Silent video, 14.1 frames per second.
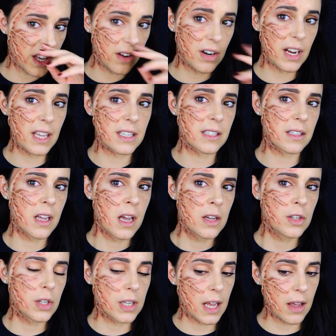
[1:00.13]
here is.
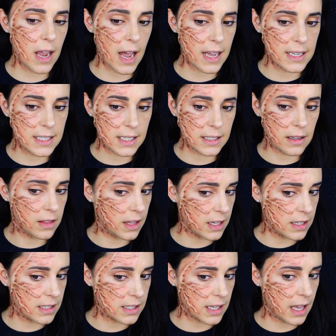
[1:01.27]
Today I did
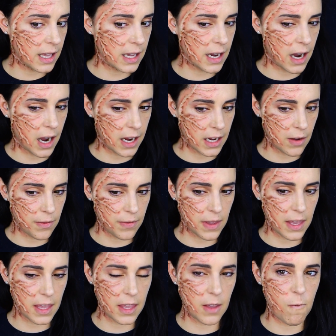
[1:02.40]
this a kind of
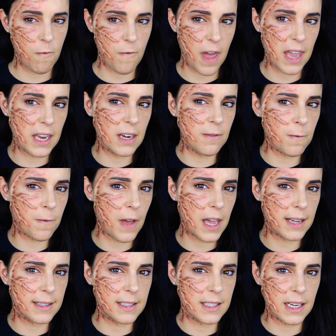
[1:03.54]
a vein
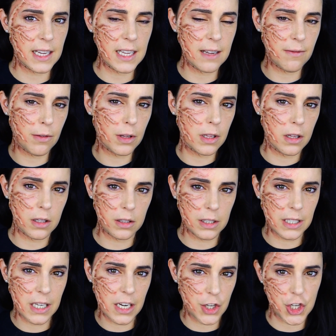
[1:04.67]
effect,
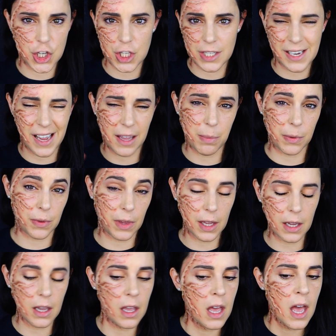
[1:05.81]
evilish type of
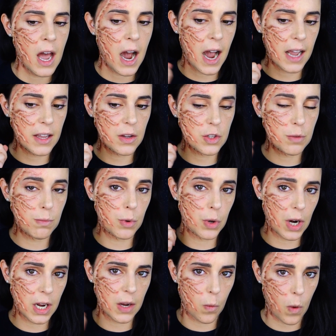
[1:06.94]
thing. I used
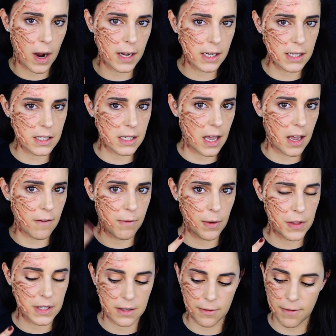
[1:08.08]
modeling wax for
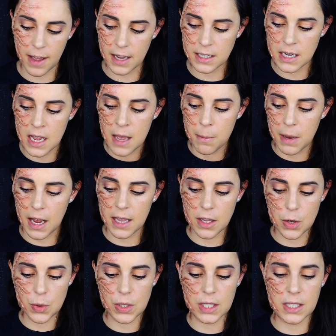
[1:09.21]
this effect, but I
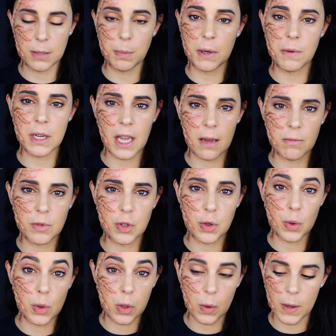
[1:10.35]
used spirit gum
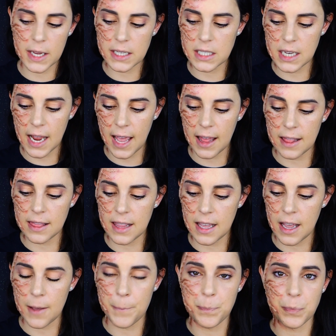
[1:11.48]
to glue it and
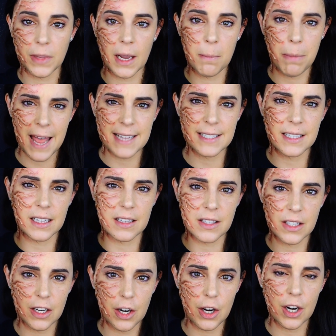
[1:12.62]
the plastic
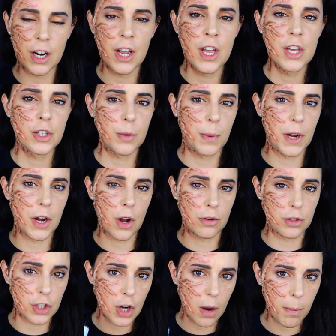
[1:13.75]
sealer to put it
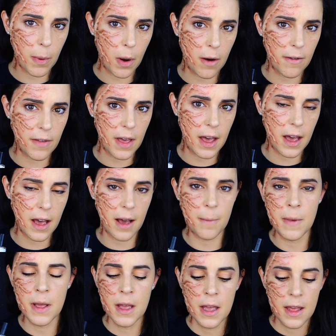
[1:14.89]
on top of
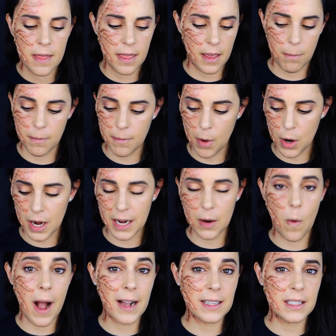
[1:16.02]
the modeling
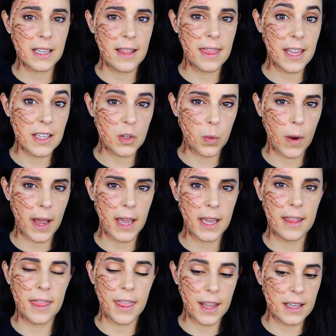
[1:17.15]
wax. This
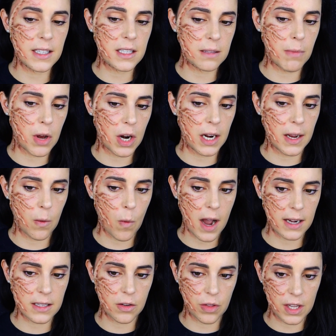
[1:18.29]
way, this modeling
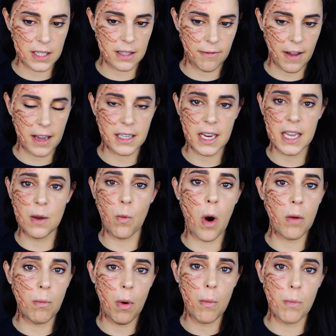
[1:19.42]
wax, so this effect, it
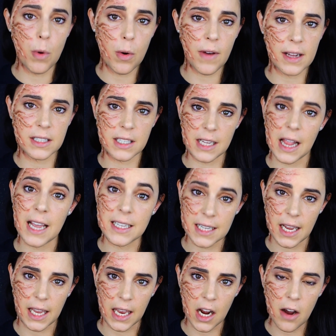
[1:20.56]
won't move until I
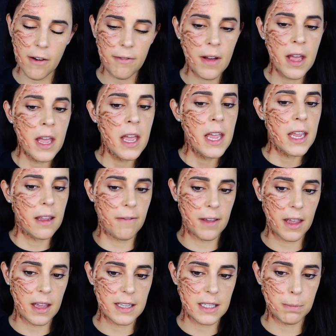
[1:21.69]
take it off. If
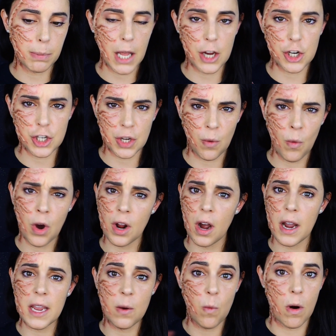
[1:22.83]
it's splashed on water,
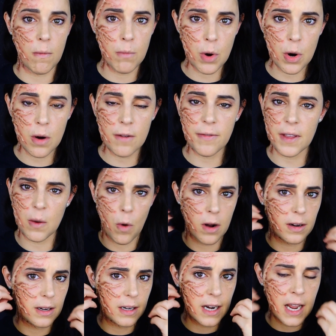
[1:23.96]
it won't move, it
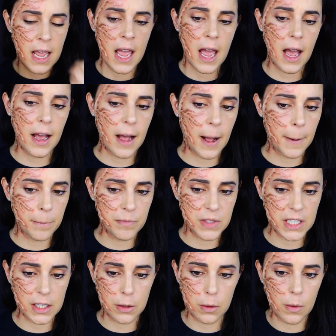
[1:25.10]
won't
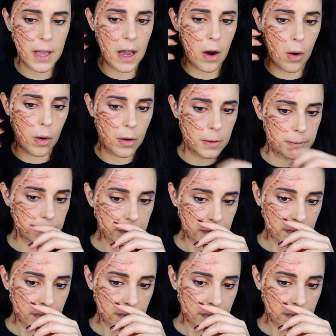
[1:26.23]
deglue it or